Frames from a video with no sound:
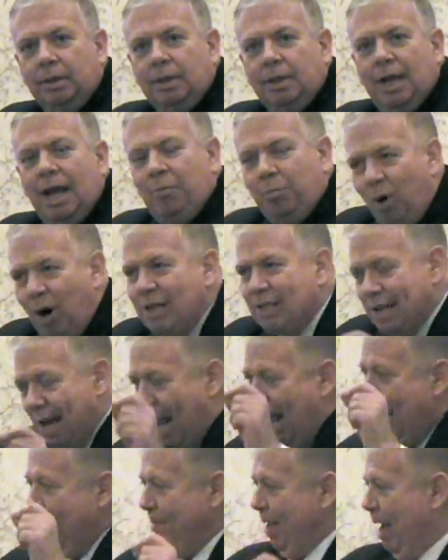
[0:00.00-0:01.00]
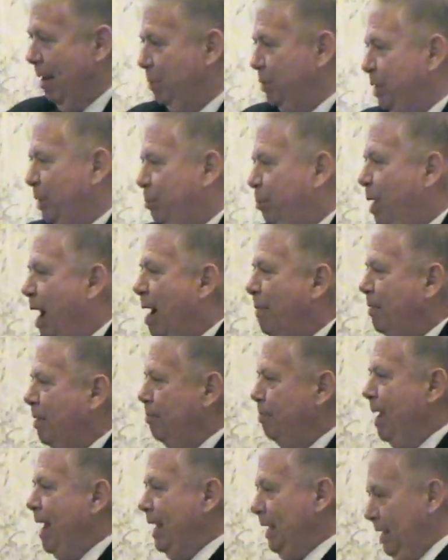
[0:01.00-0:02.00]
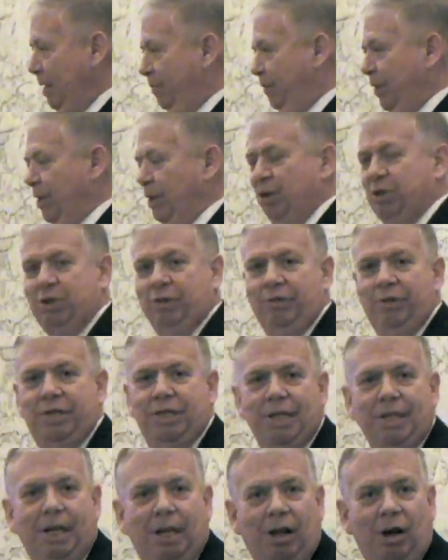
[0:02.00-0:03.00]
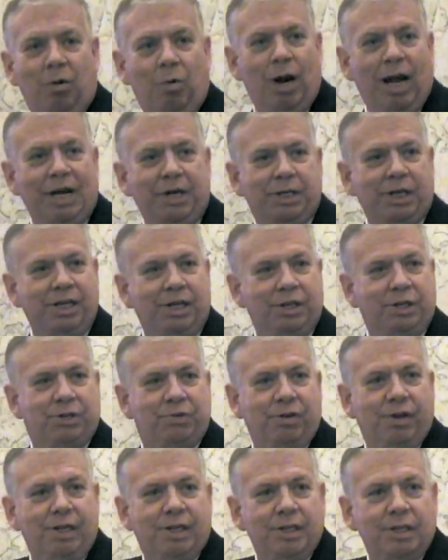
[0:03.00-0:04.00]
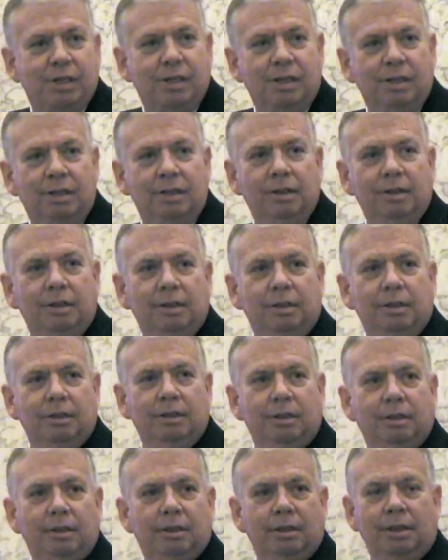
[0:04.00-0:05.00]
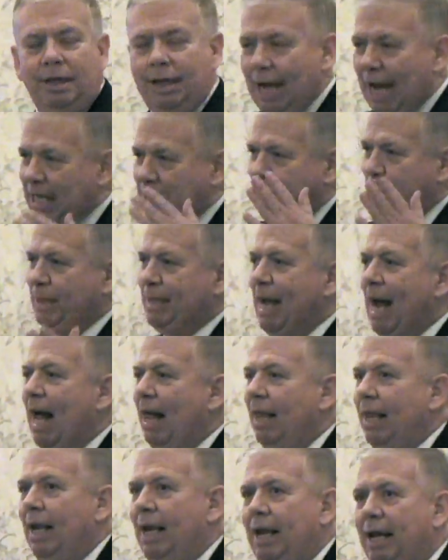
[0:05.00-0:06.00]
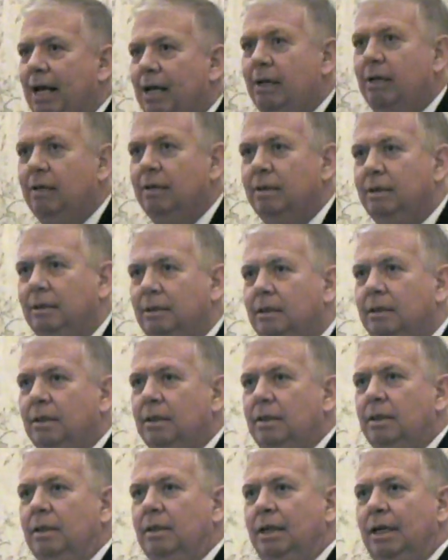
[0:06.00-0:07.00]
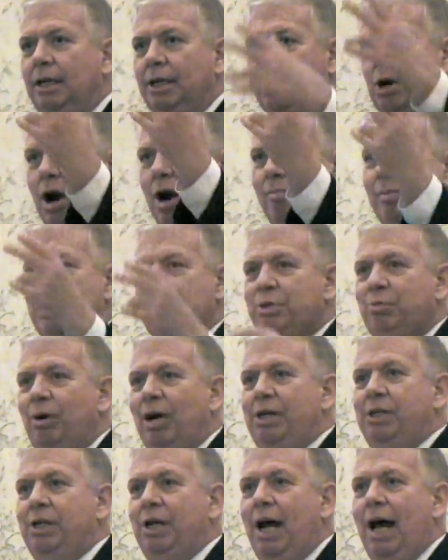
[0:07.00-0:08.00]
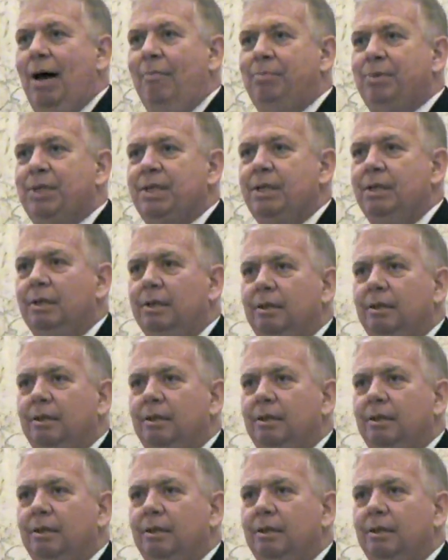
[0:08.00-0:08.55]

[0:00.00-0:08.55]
At one time, that was a problem mainly for those of us in the low-wage industries, in hospitality, in garment sweatshops,